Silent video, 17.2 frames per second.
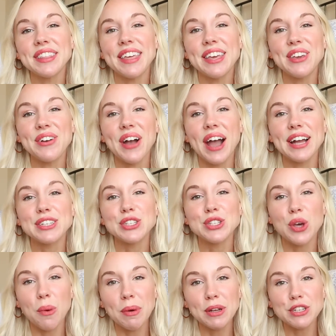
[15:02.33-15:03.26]
to thank you guys
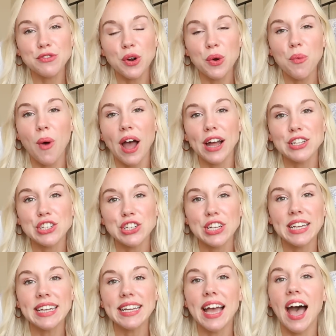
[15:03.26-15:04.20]
so much for
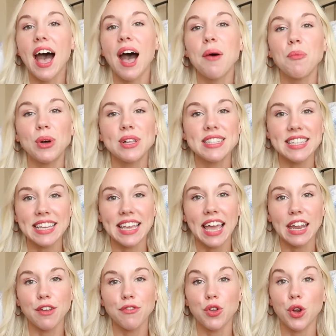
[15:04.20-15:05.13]
watching. Um, once
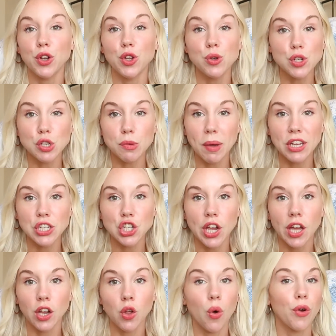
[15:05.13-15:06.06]
again, if you're new to my
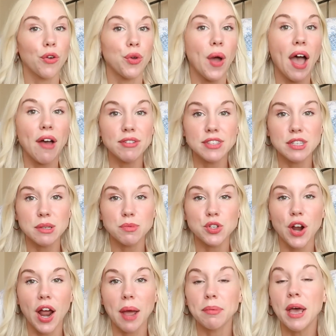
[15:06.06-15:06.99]
channel or you haven't
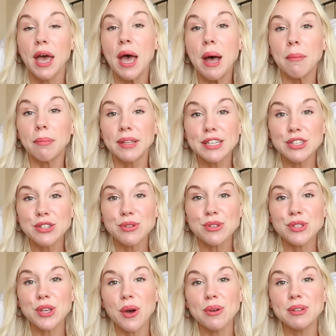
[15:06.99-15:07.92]
subscribed, please
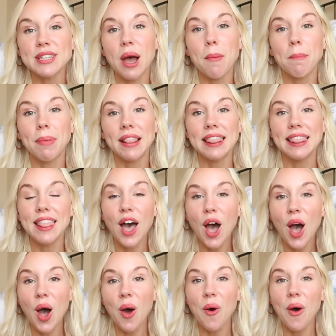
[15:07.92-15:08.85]
do so down
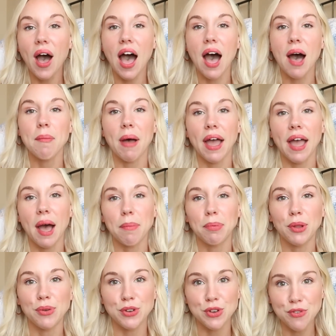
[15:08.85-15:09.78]
below. Um, I
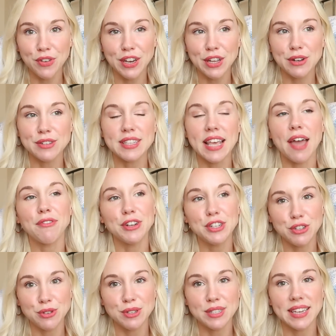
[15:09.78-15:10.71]
upload new videos every
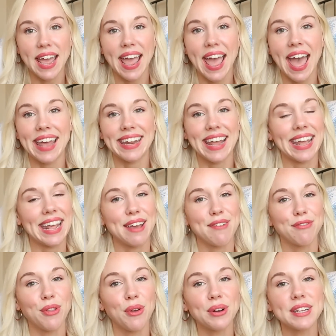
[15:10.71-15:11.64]
Tuesday at 9
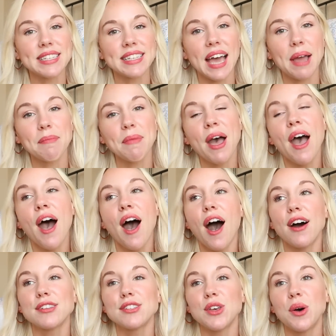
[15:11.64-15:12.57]
a.m. Florida time.
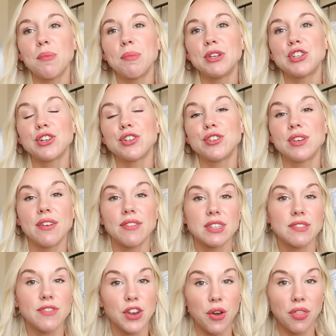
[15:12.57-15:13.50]
Also, be sure to give
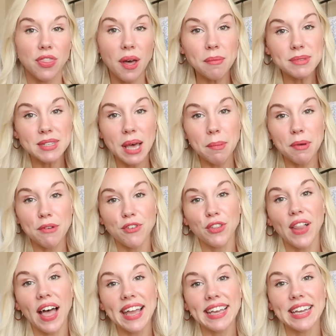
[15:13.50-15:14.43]
this video a thumbs up if
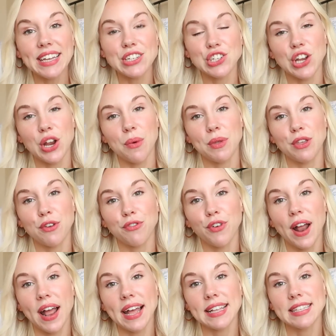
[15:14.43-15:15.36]
you like it, share it with your
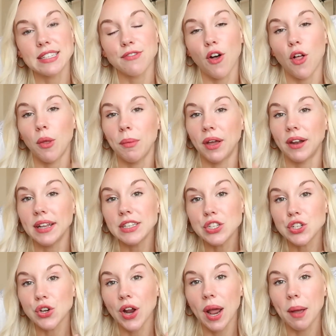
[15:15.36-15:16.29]
friends, follow me on
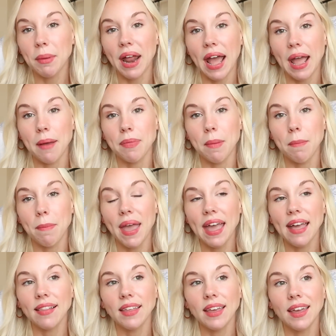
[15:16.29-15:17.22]
Instagram I am the
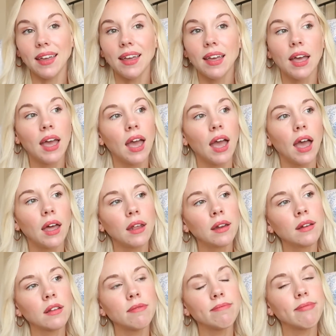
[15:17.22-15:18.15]
Bailey,
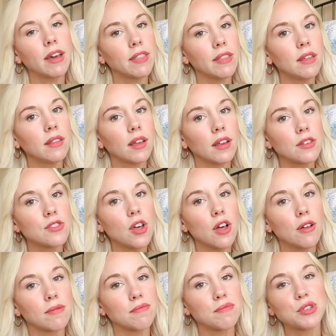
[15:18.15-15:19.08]
and I think that is
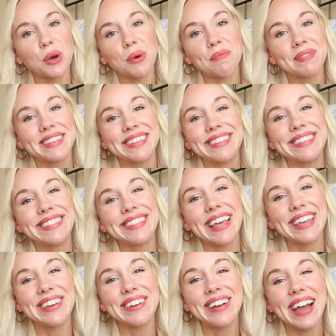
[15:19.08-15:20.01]
all. So
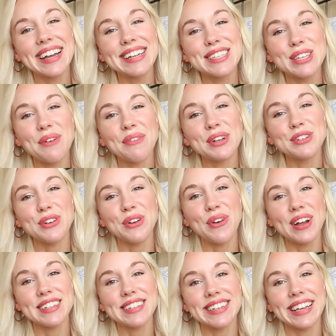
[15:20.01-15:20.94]
thank you guys so much for
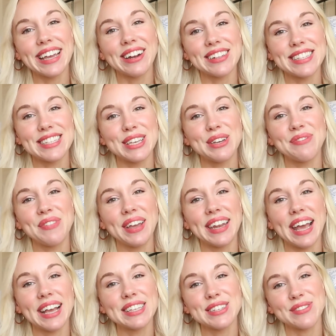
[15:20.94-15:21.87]
watching, and I'll see you in my
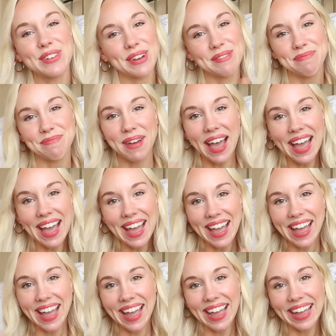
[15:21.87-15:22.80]
next one. Bye!